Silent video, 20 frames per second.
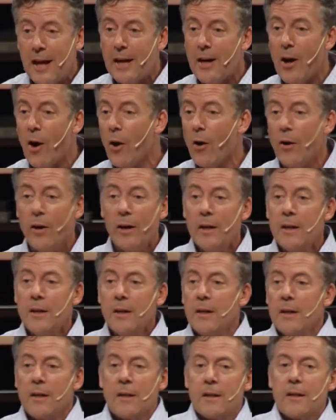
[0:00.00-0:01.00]
and our
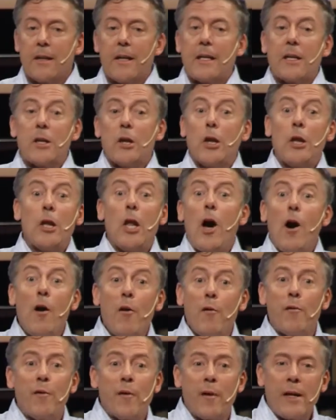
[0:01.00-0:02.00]

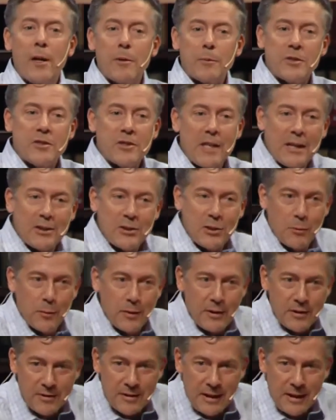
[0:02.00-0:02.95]
love and obsession with this